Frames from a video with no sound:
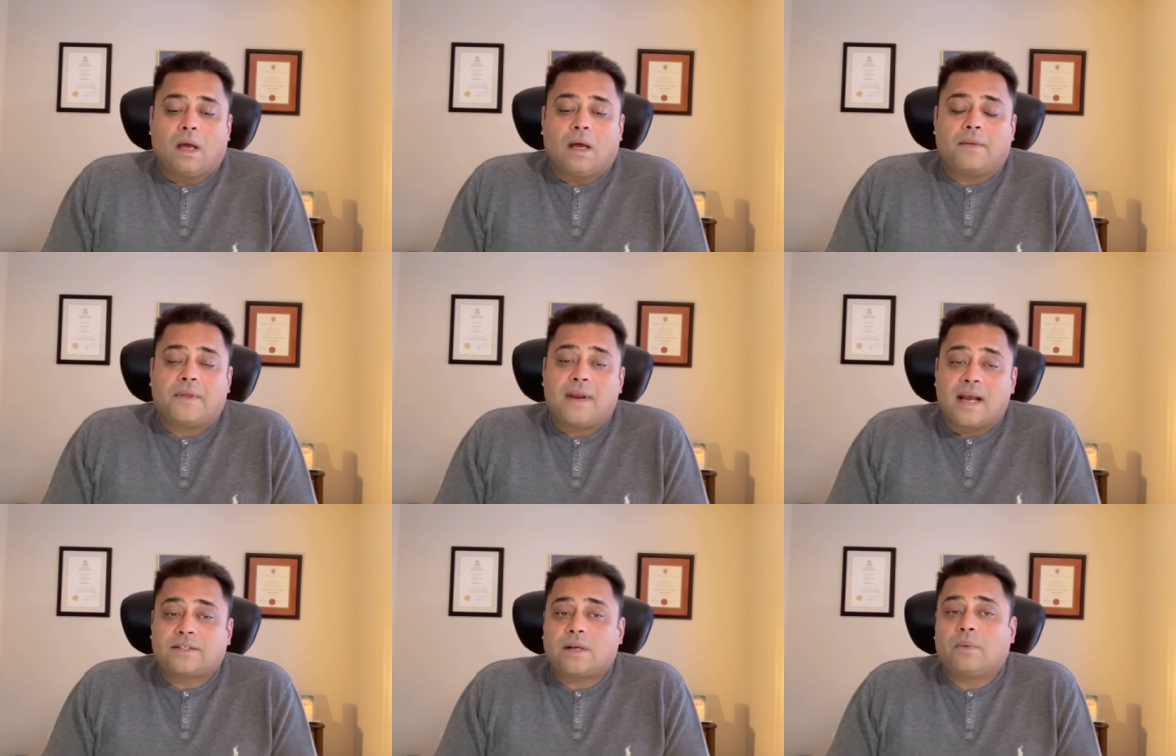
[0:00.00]
The
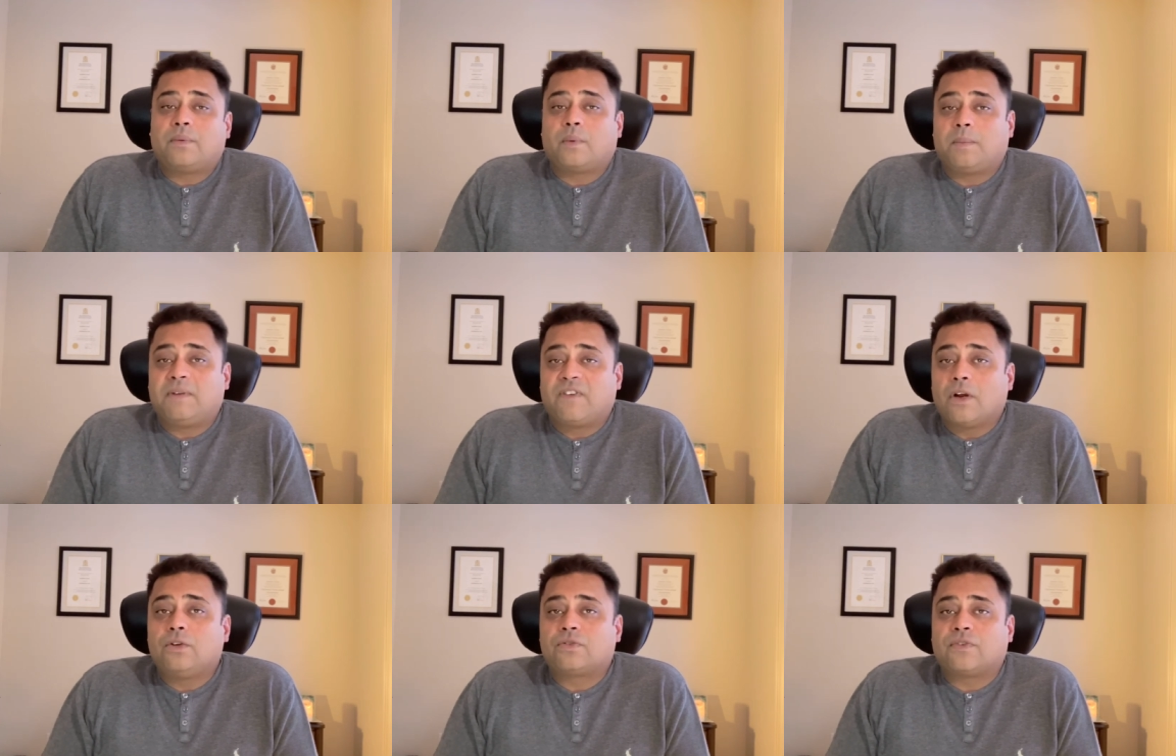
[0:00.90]
next that would be
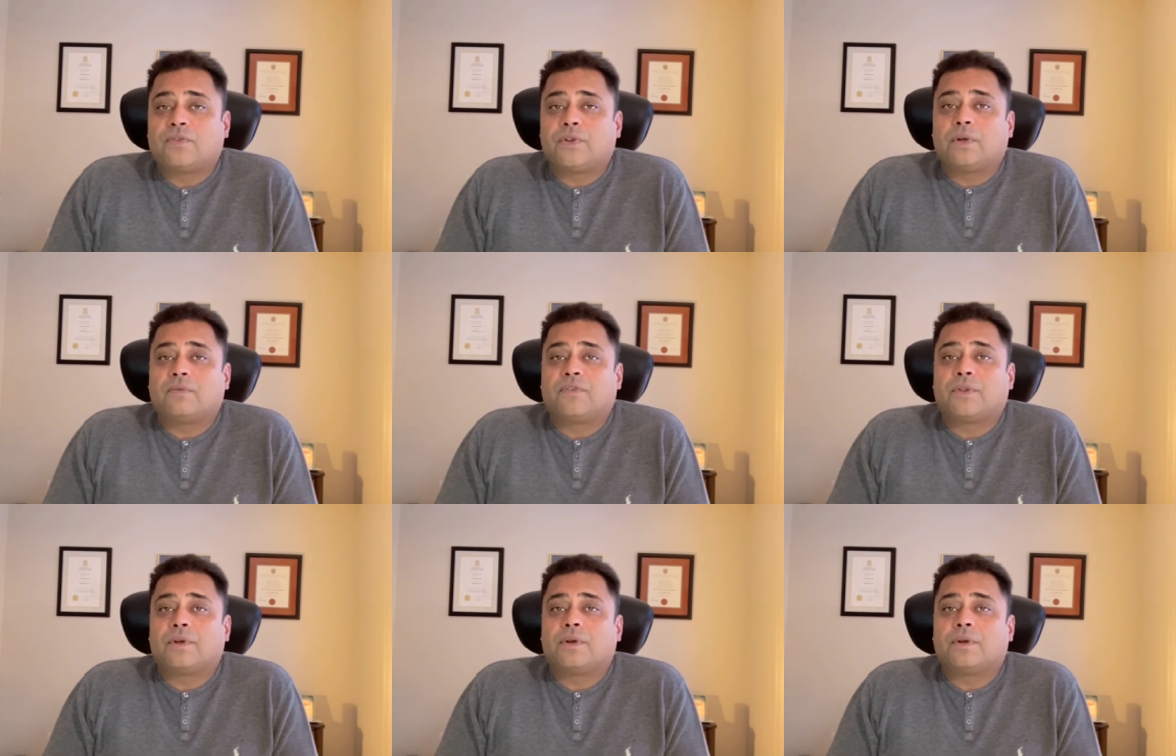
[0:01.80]
very useful for
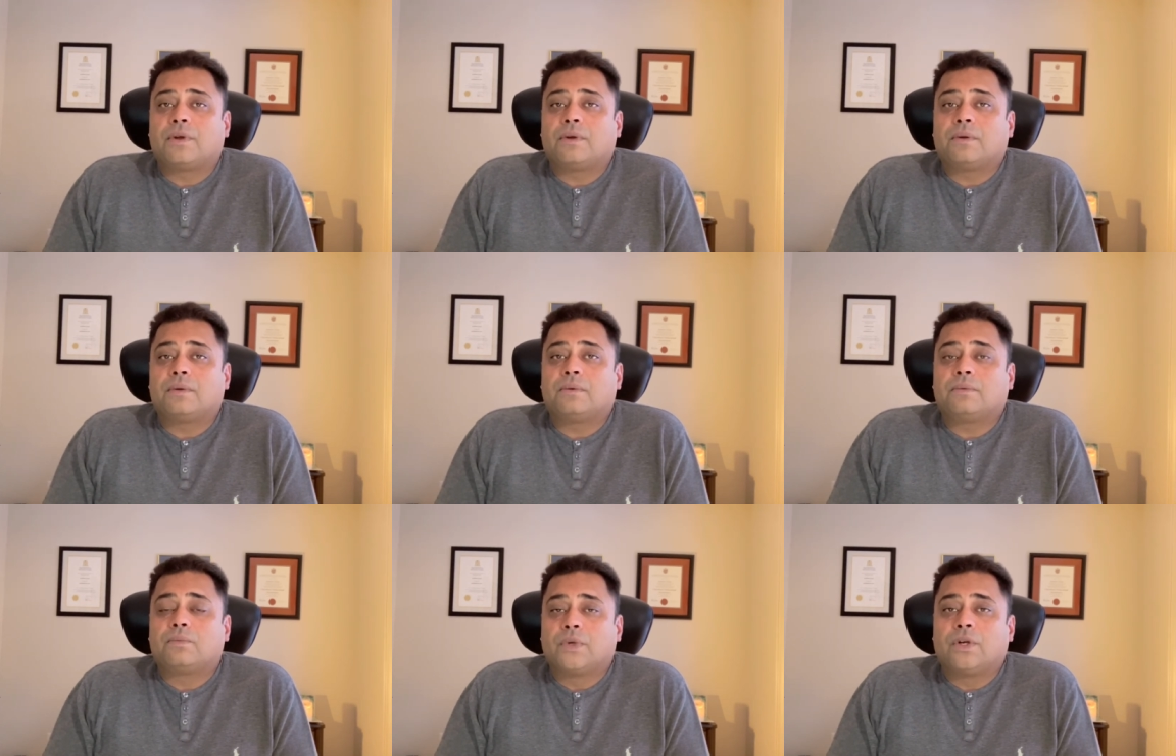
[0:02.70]
the
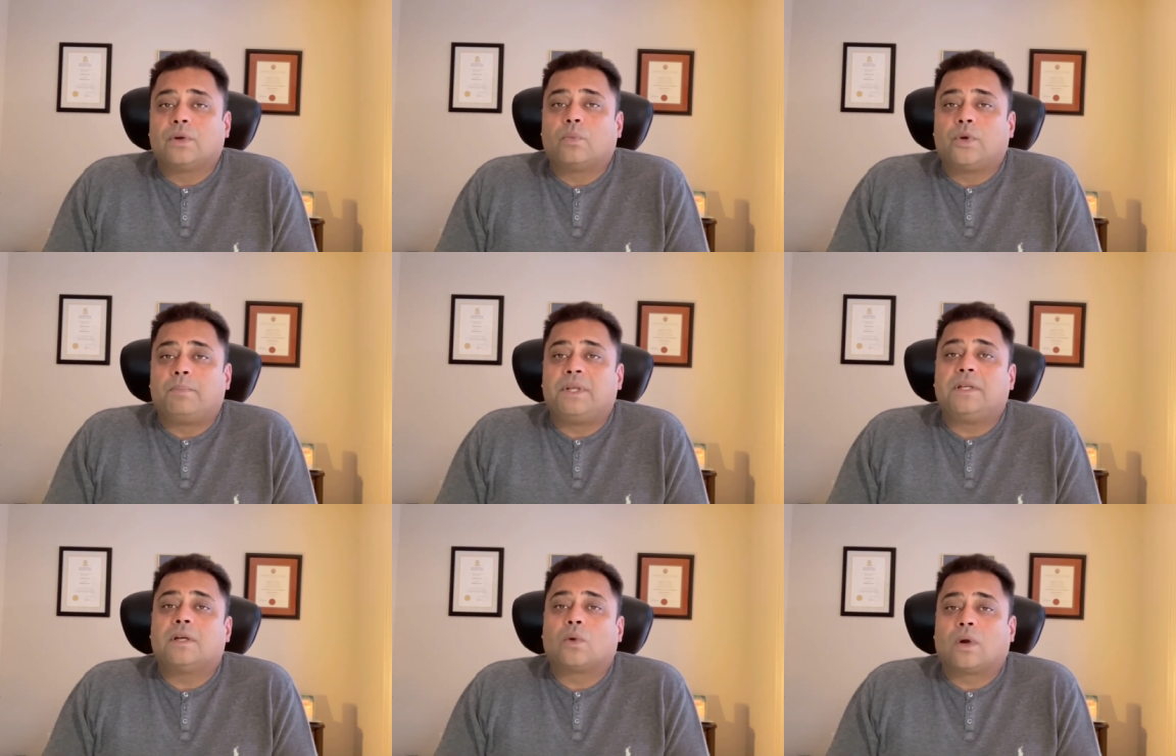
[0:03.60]
reader would
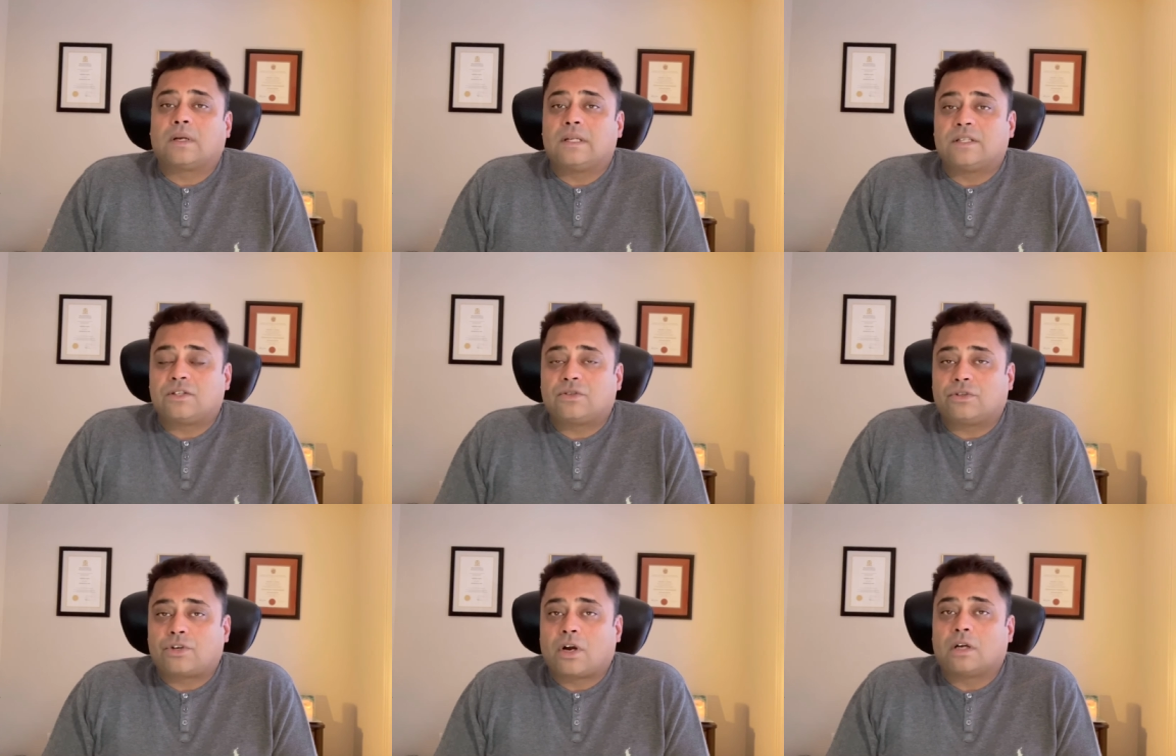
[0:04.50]
be an organizational
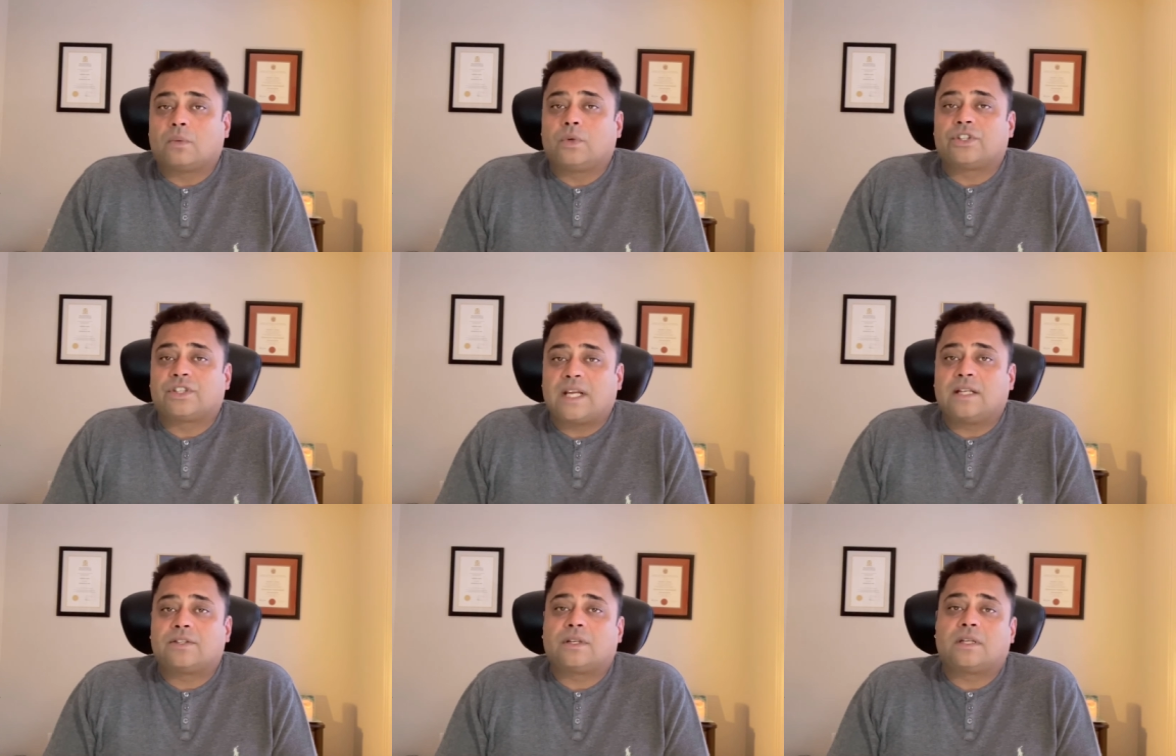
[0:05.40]
chart, which
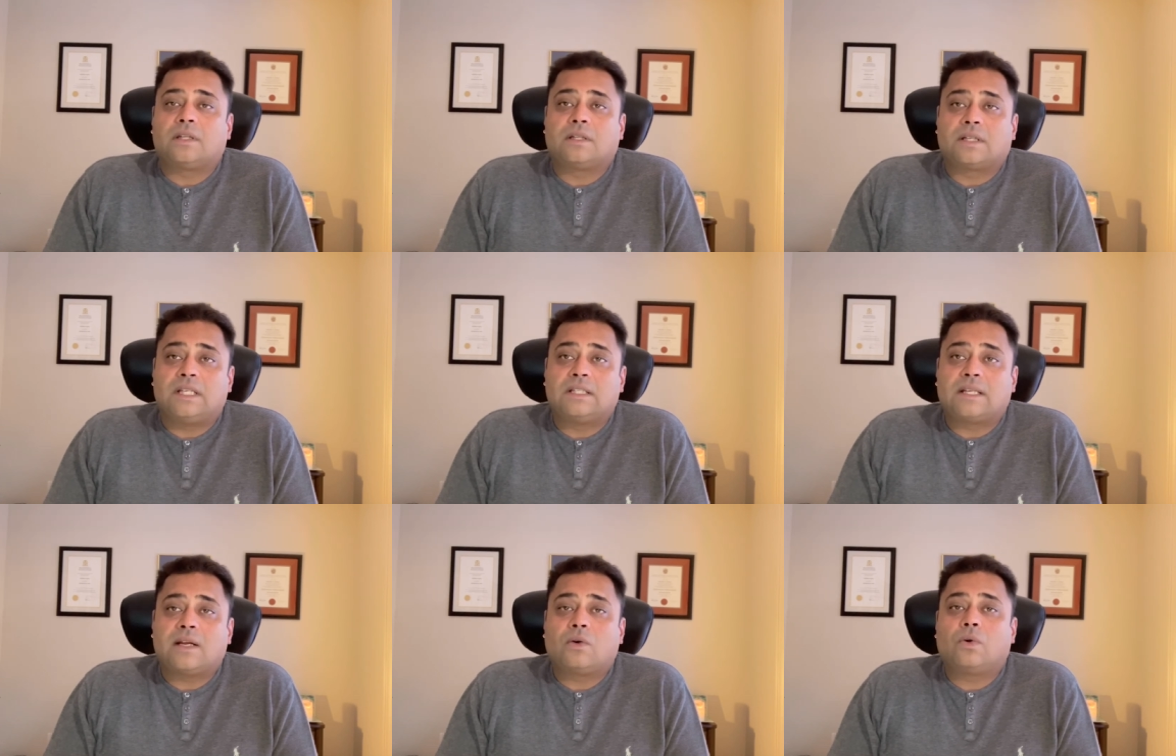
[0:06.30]
states the key
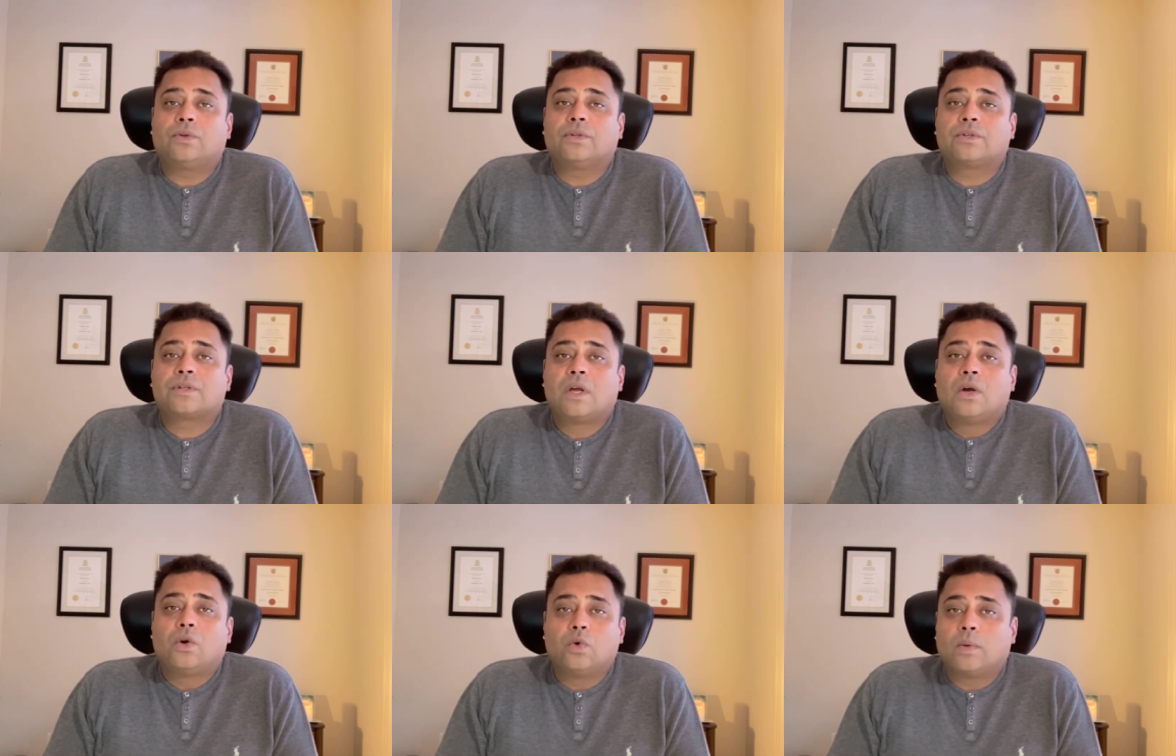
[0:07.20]
stakeholders,
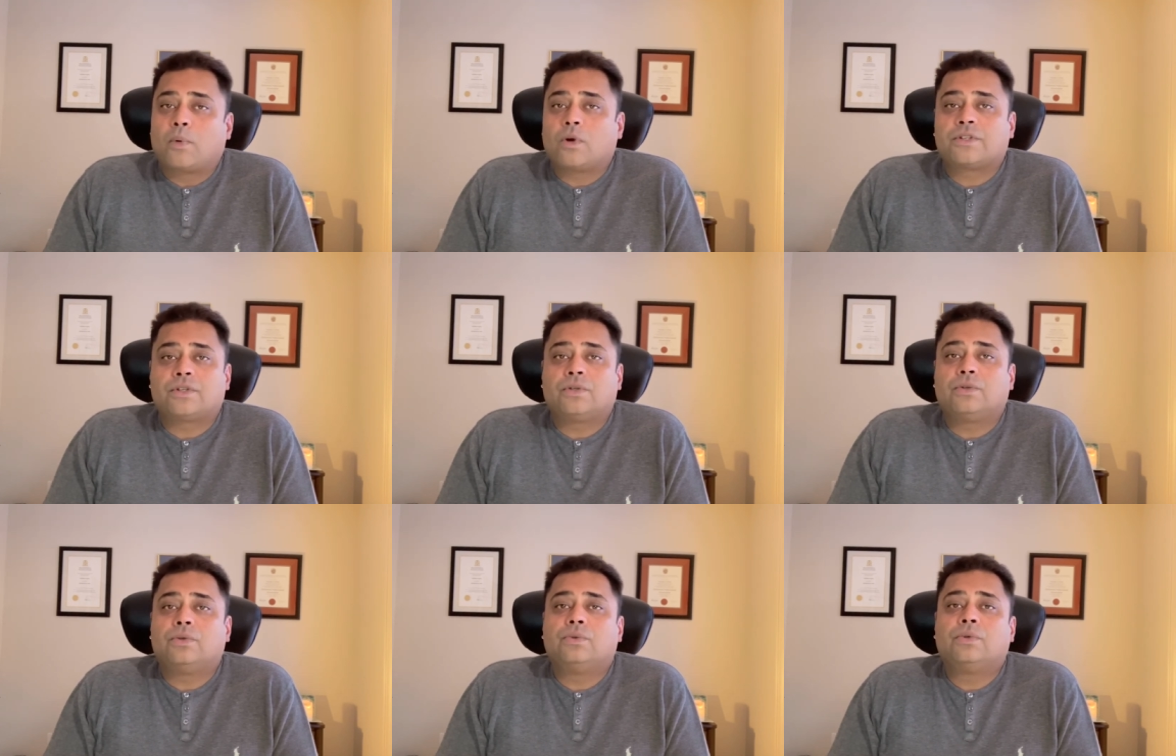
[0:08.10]
who reports to
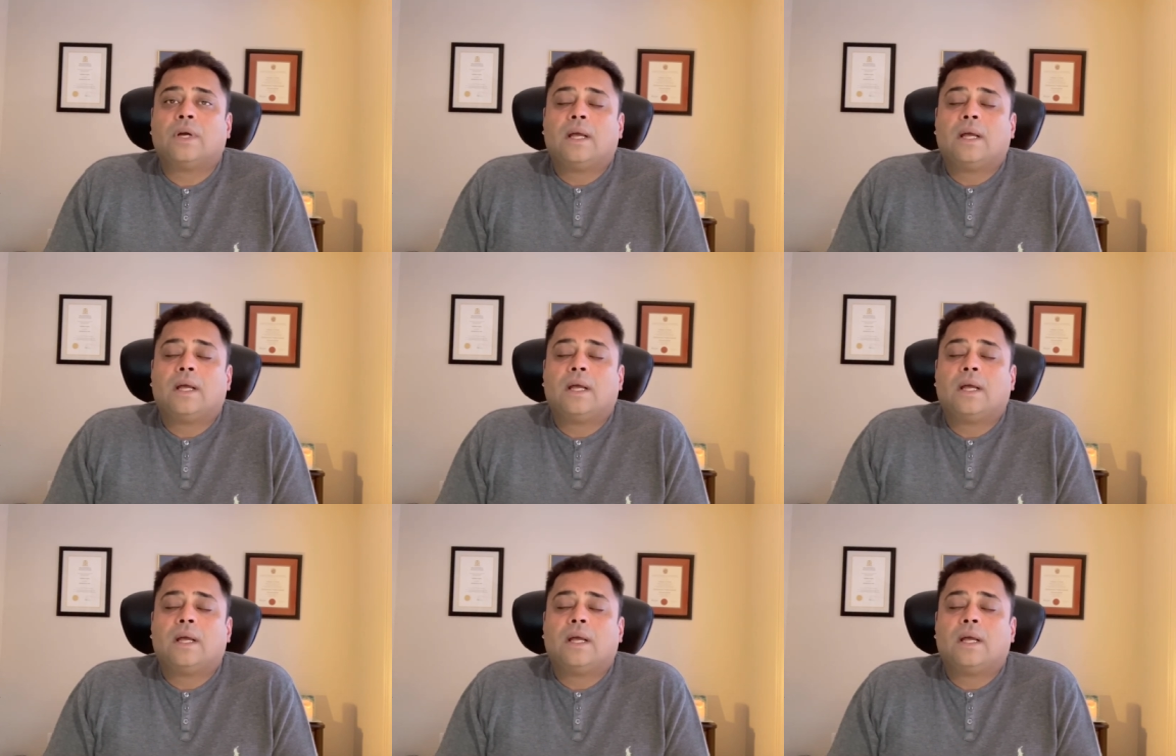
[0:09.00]
who,